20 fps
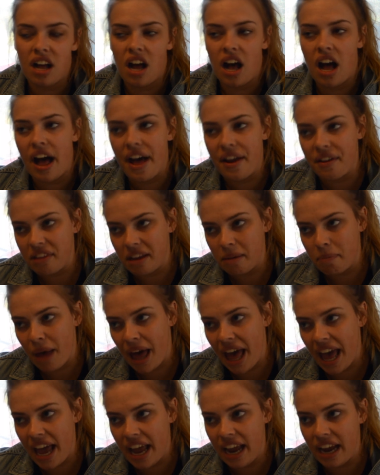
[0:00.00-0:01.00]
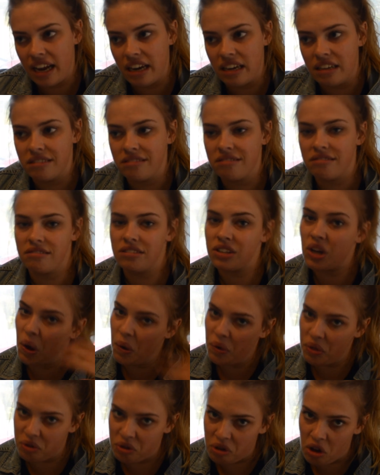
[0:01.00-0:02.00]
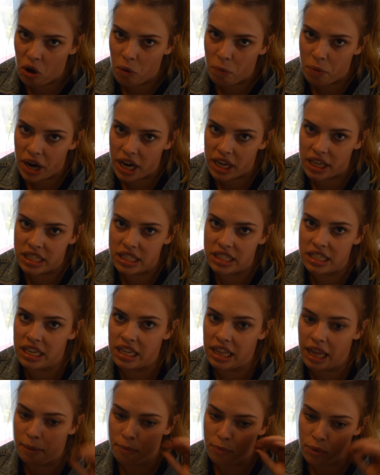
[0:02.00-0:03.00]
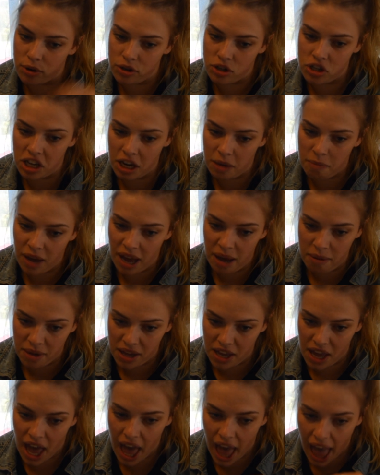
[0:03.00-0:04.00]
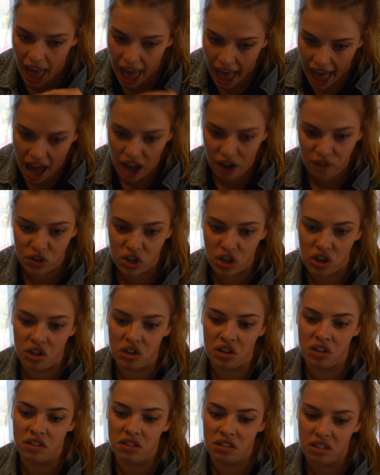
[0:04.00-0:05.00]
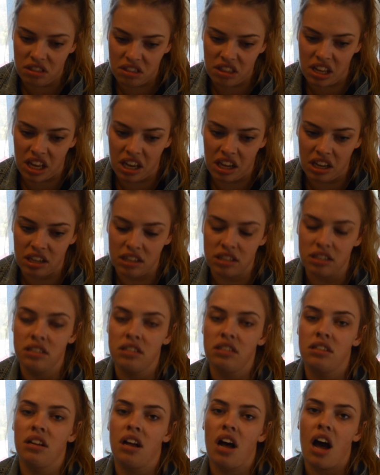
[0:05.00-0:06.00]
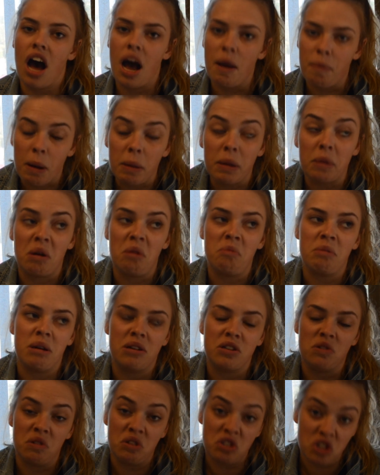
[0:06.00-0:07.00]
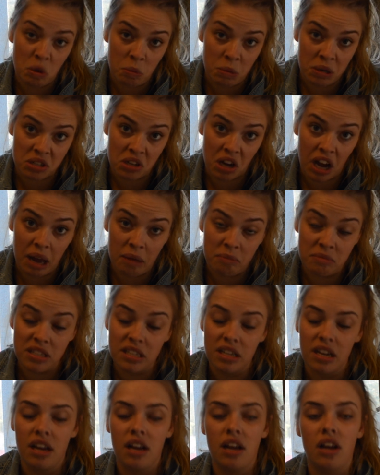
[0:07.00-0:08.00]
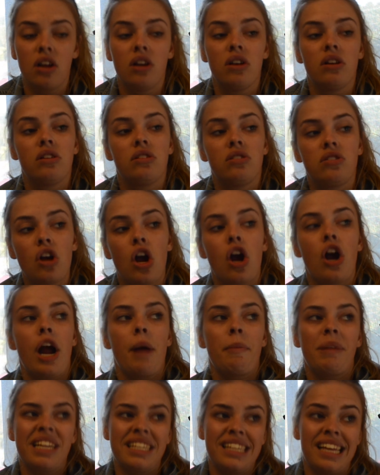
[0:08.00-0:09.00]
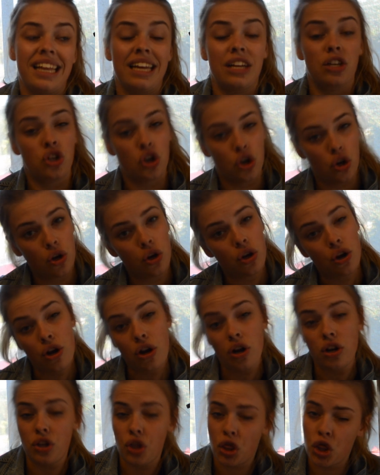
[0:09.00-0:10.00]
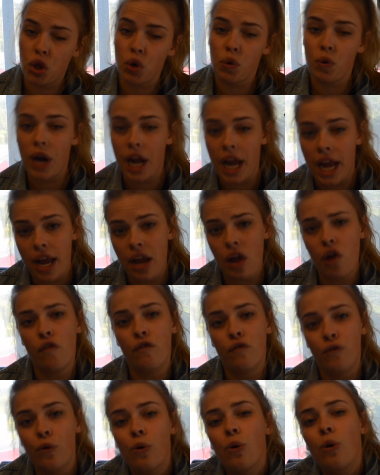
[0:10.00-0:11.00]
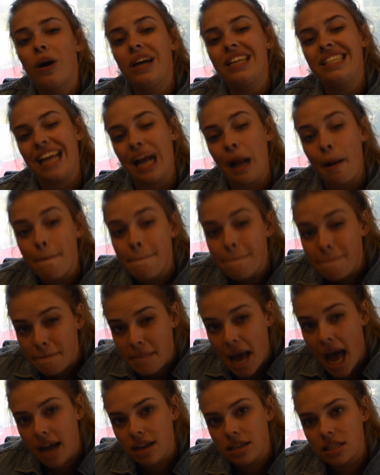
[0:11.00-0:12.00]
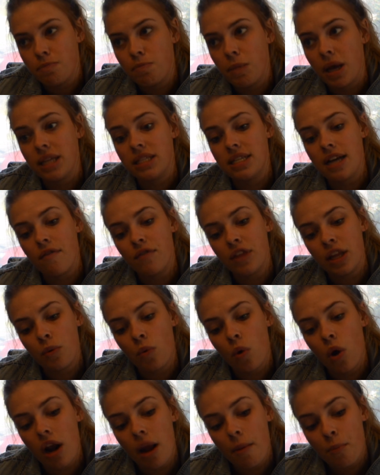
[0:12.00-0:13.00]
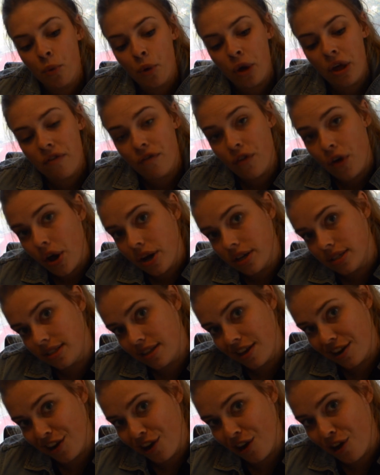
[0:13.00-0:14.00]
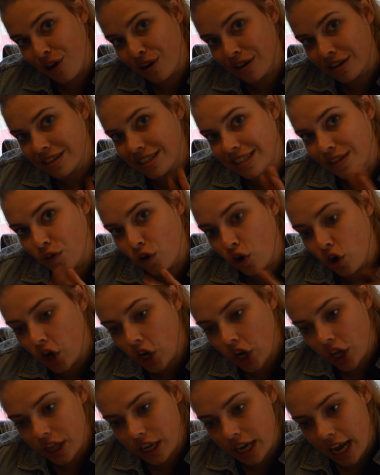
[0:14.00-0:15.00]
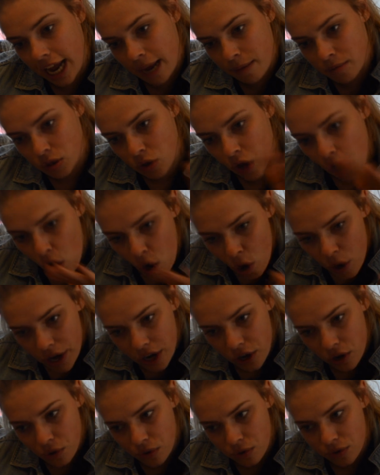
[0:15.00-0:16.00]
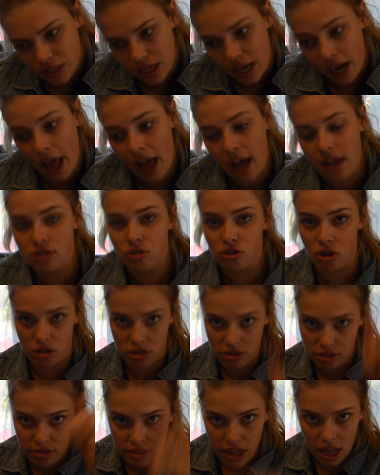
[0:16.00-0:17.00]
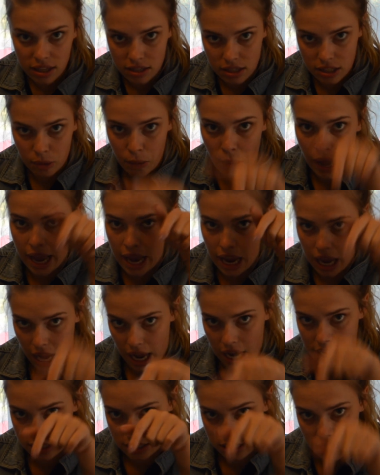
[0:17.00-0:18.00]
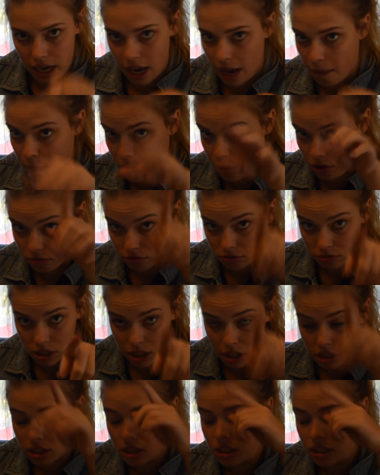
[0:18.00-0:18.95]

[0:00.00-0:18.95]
I don't like pain, going through the whole pregnancy, like, pushing a baby out of you thing. I probably won't be able to do it too many times. So, I'm going to say, like, 2, 3, or 4 is, like, max. But definitely want a boy first, then a girl, because I've already got the names, already all set out, so that's the way it has to happen. Okay?